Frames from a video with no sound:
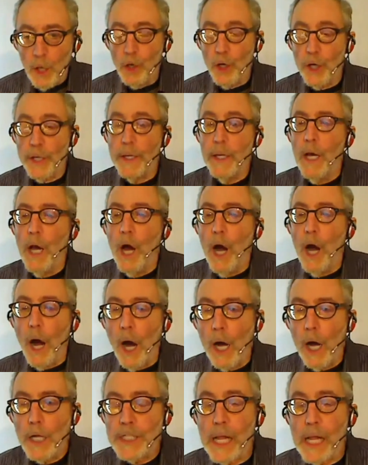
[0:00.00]
Good.
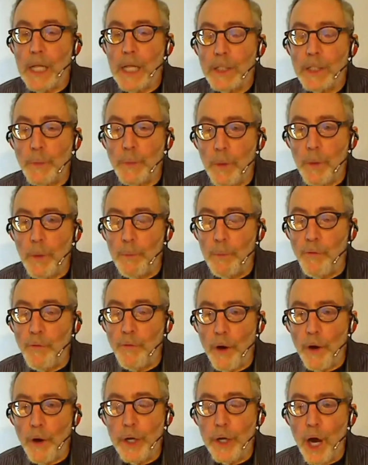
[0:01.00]
Uh, tell us
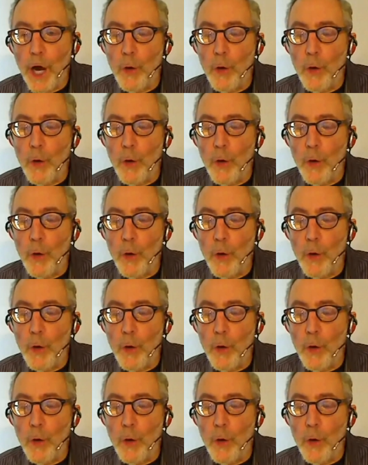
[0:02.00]
before you